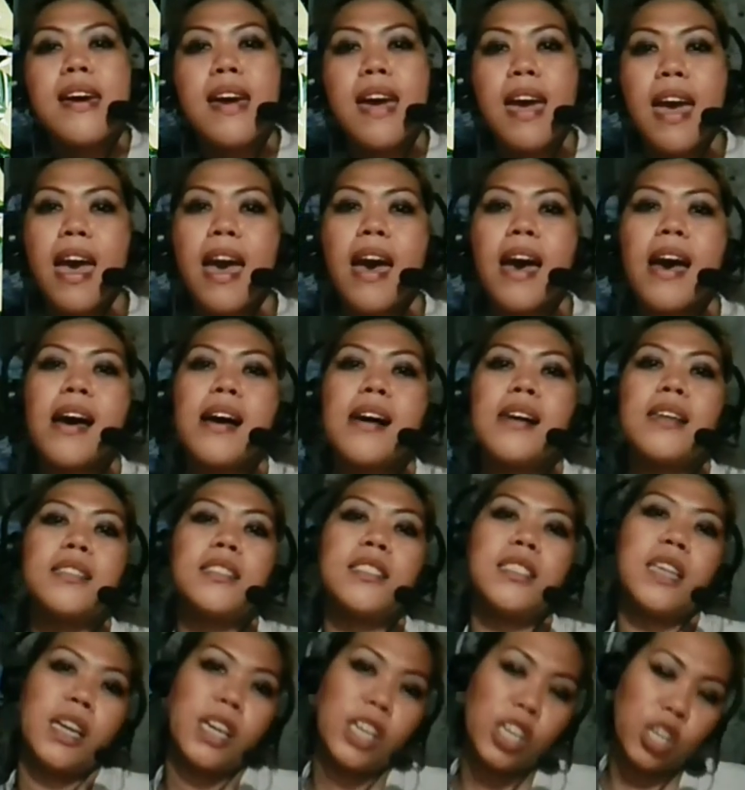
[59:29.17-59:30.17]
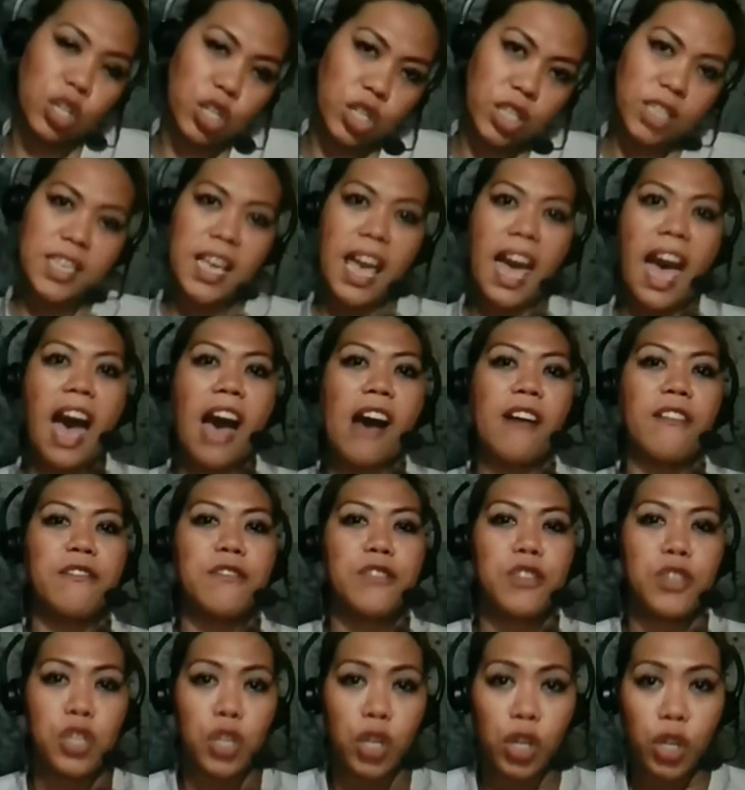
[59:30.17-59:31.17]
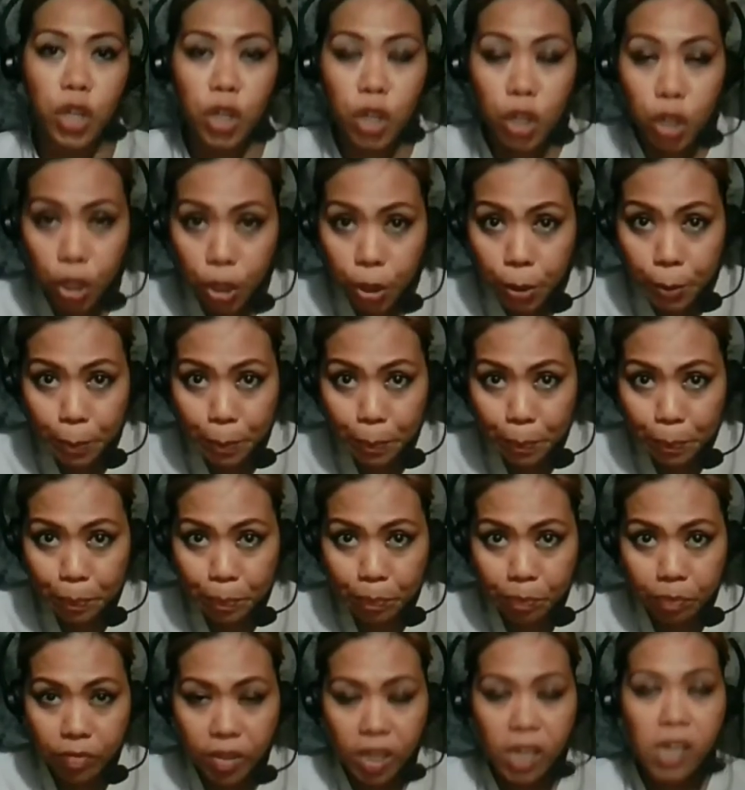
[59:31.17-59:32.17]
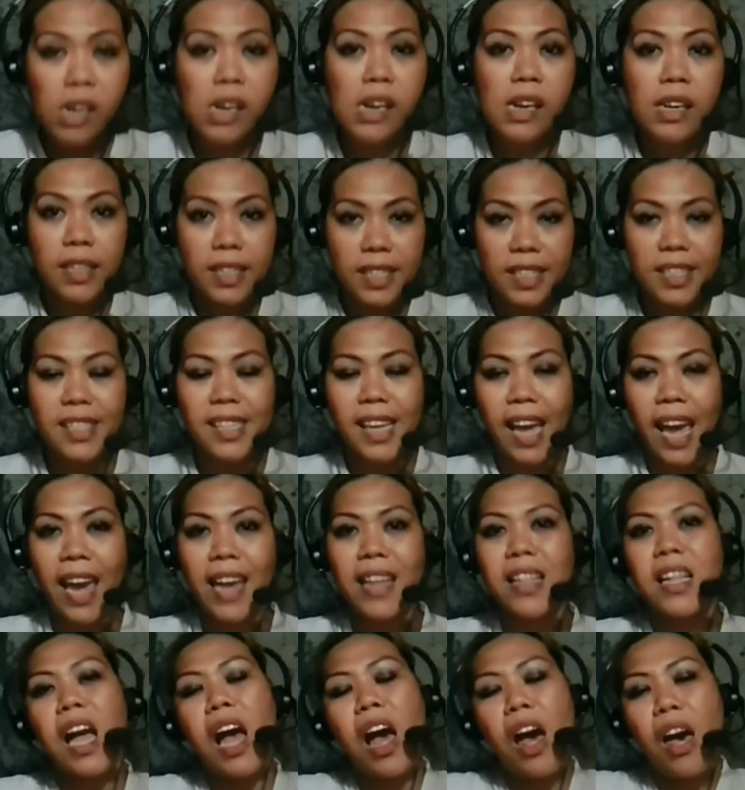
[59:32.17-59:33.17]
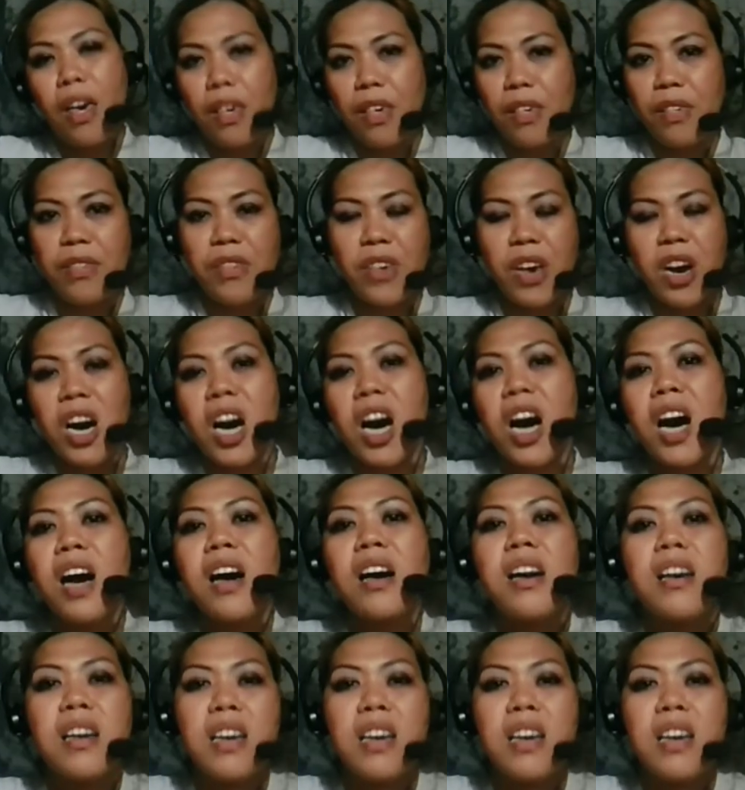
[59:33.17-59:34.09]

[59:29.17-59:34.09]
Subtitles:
and you just have to state the